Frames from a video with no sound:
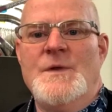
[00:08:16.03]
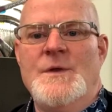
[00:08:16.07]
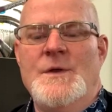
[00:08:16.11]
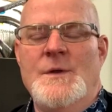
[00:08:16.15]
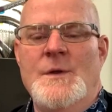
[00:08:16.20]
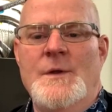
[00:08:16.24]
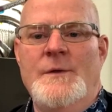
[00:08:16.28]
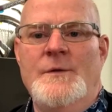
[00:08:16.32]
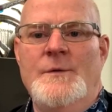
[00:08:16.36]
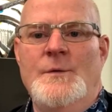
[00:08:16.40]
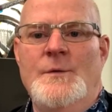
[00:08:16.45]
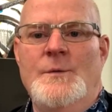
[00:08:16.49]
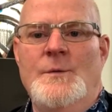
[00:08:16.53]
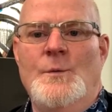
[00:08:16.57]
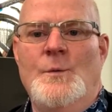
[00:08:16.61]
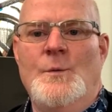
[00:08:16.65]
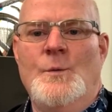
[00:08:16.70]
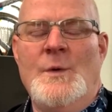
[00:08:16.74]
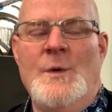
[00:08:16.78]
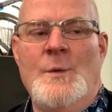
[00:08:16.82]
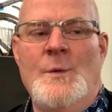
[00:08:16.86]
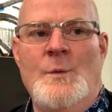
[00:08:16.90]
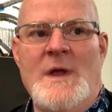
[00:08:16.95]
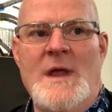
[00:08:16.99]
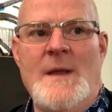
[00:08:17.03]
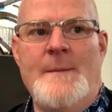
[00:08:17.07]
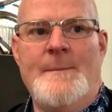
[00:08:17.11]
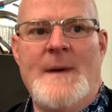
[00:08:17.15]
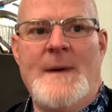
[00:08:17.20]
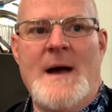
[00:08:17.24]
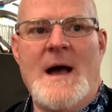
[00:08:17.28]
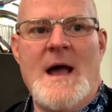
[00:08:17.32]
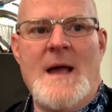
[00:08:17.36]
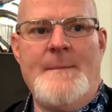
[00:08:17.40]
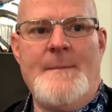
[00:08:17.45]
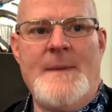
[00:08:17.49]
you, when we
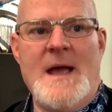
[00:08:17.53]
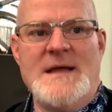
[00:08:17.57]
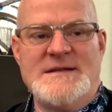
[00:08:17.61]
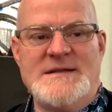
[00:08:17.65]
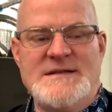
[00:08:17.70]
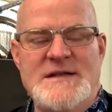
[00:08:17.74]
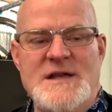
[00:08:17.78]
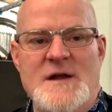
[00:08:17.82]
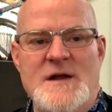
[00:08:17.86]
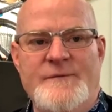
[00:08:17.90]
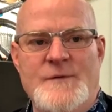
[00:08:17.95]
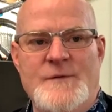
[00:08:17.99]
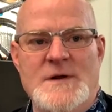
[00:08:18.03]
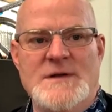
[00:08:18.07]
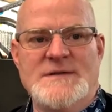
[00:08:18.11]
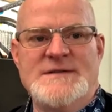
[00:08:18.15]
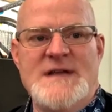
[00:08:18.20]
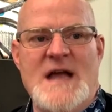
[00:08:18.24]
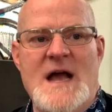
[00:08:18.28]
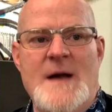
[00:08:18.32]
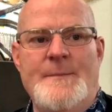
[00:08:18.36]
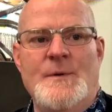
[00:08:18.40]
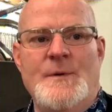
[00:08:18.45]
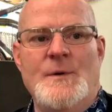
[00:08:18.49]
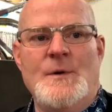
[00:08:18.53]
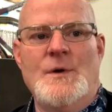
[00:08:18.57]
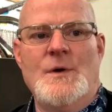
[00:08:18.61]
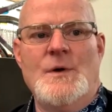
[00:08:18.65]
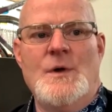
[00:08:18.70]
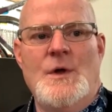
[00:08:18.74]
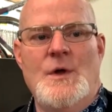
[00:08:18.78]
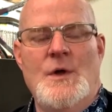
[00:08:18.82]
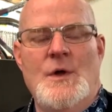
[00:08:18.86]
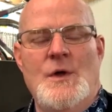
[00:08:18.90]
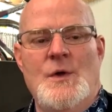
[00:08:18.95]
buy bikes here, for example,